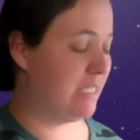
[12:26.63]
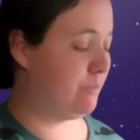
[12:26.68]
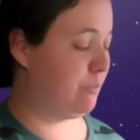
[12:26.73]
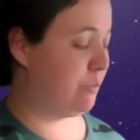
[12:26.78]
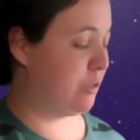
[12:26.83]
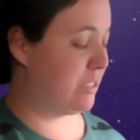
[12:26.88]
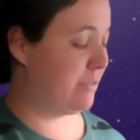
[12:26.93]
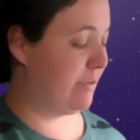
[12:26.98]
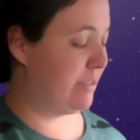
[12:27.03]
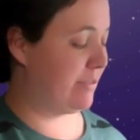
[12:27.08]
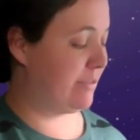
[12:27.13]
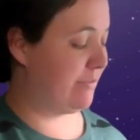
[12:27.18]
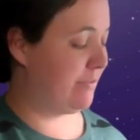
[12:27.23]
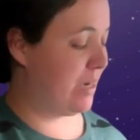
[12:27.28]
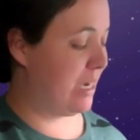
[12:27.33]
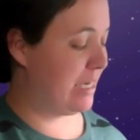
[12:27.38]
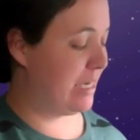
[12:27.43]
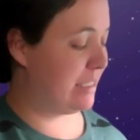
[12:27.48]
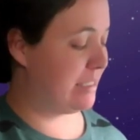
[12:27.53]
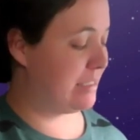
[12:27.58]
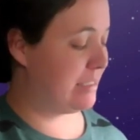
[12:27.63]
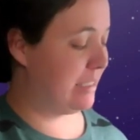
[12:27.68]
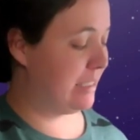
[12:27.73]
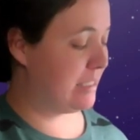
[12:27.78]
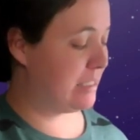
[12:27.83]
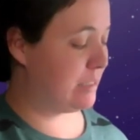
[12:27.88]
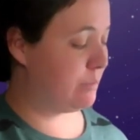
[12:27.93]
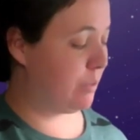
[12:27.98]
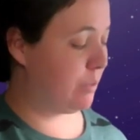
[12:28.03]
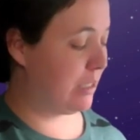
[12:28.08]
because if I divide
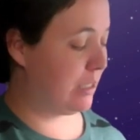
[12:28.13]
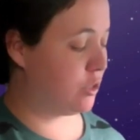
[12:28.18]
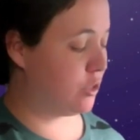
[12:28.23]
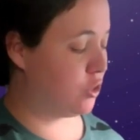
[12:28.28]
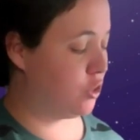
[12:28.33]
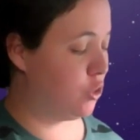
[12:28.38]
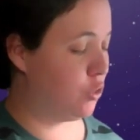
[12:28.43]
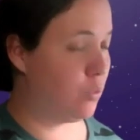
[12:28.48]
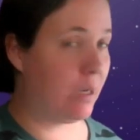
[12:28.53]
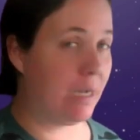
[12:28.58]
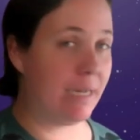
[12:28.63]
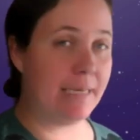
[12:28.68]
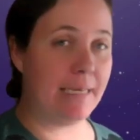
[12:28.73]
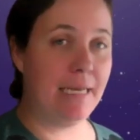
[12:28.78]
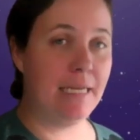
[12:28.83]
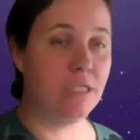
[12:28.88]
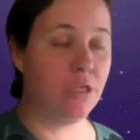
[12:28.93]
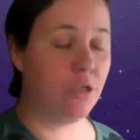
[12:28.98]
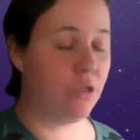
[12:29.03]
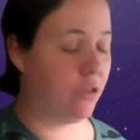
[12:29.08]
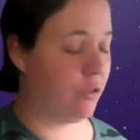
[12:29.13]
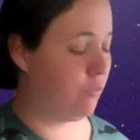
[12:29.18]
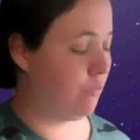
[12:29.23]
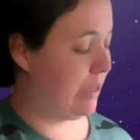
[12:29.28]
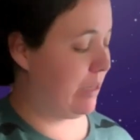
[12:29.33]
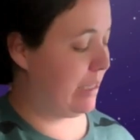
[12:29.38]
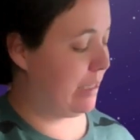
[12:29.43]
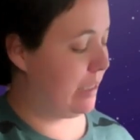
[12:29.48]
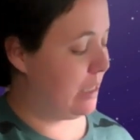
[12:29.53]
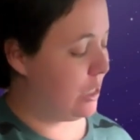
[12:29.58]
6 by 2, I get
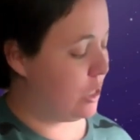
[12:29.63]
3.